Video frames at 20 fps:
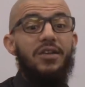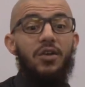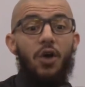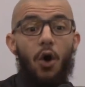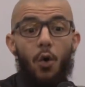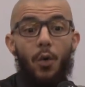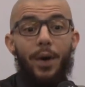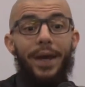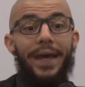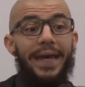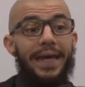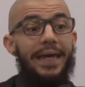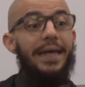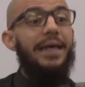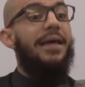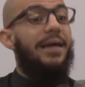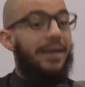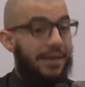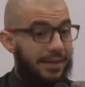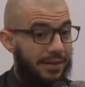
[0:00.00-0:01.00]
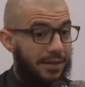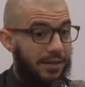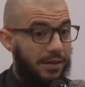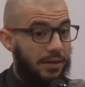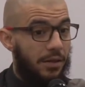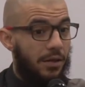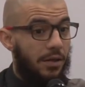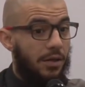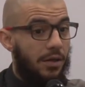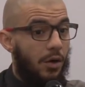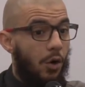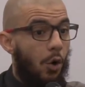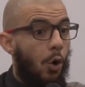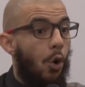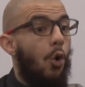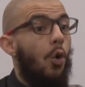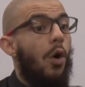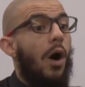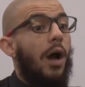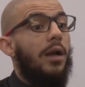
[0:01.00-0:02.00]
knowing
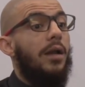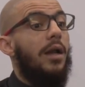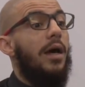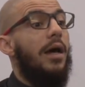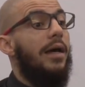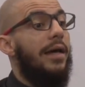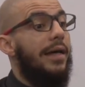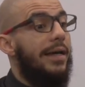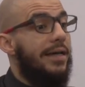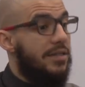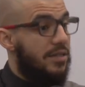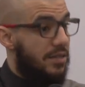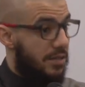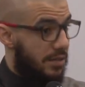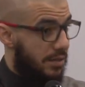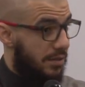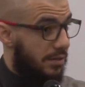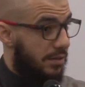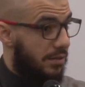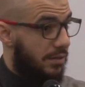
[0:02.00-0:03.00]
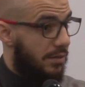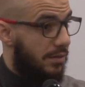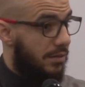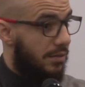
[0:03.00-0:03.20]
who Allah is.